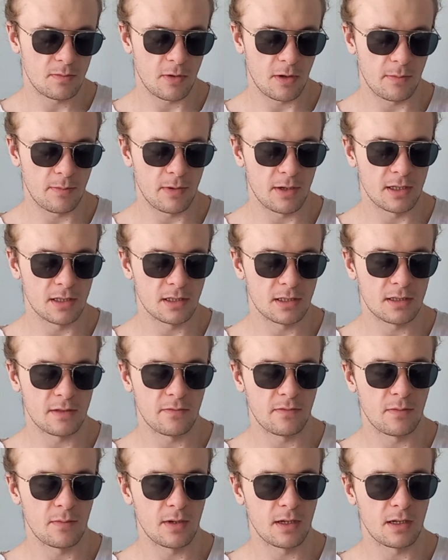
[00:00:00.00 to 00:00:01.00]
prop blends if
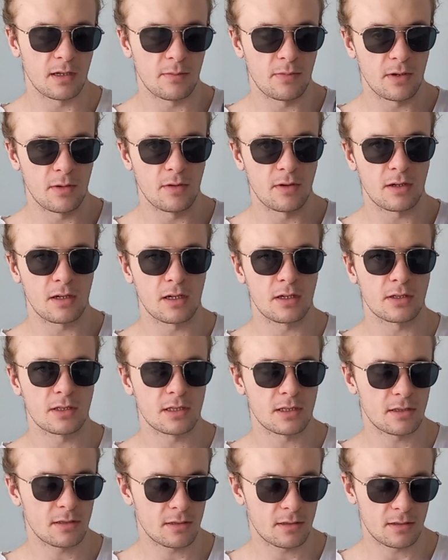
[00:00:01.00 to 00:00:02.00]
you're making pre-workouts.
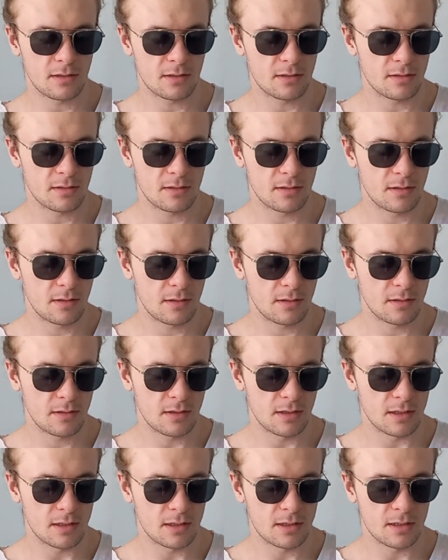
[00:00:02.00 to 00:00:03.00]

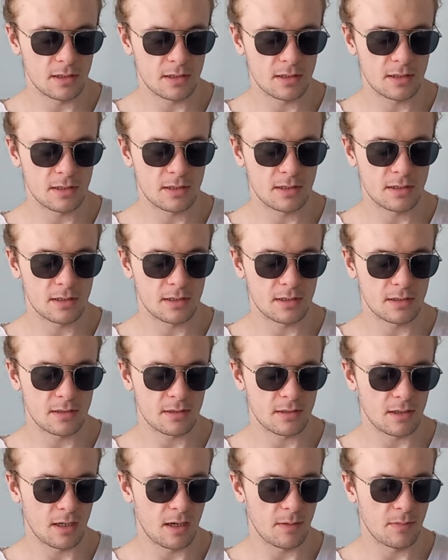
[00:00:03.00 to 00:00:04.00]
It's just
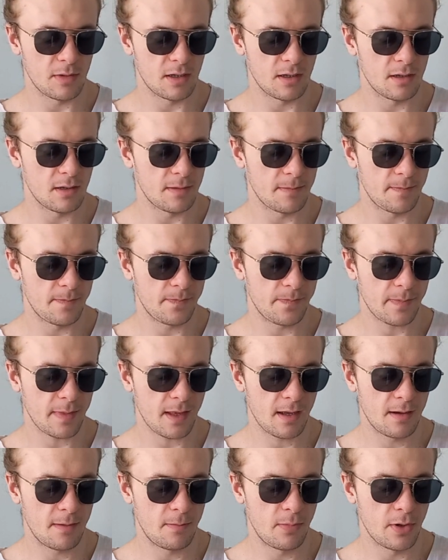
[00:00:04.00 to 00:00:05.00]
scammy.
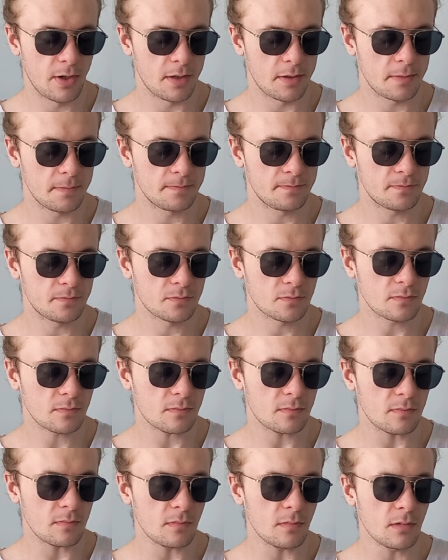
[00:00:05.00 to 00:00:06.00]
But
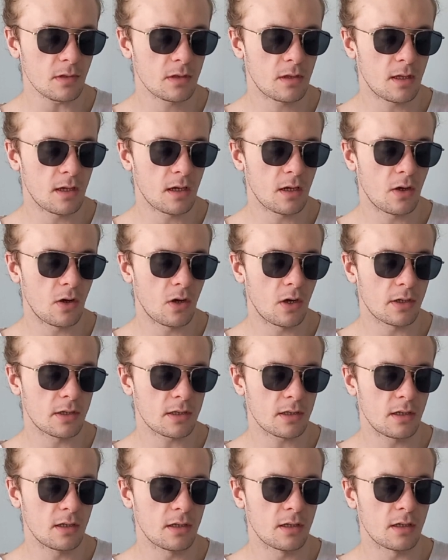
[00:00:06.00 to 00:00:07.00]
they got
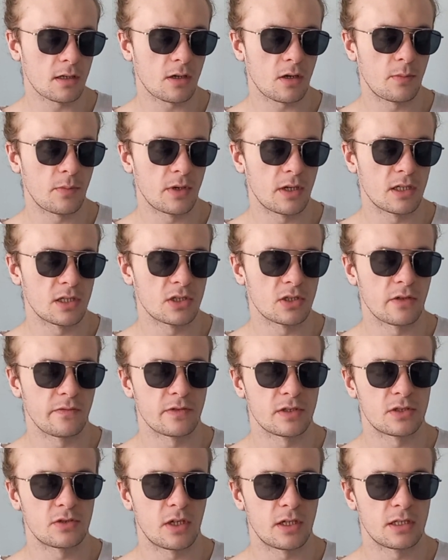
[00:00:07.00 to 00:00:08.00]
a combination of
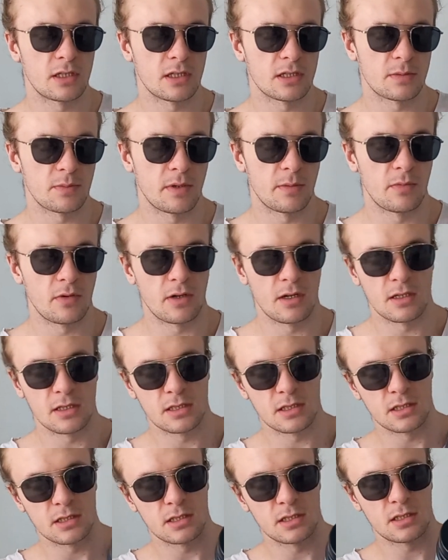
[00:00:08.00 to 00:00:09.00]
astragalus
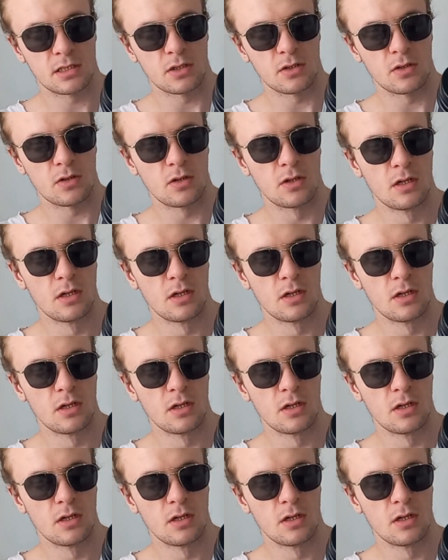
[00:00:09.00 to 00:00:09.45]
membranosus, so